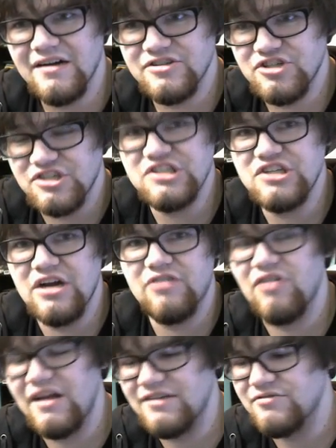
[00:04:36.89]
Just in
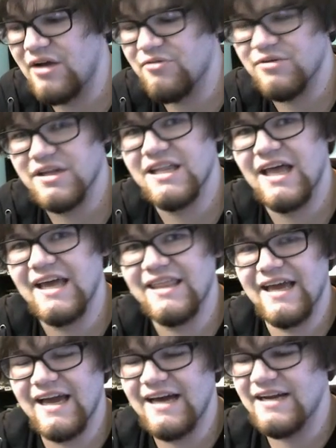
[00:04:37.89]
general, I really like
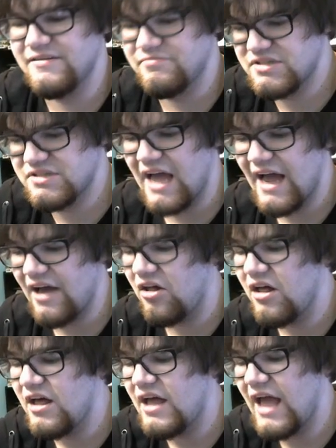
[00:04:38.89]
that kind of style.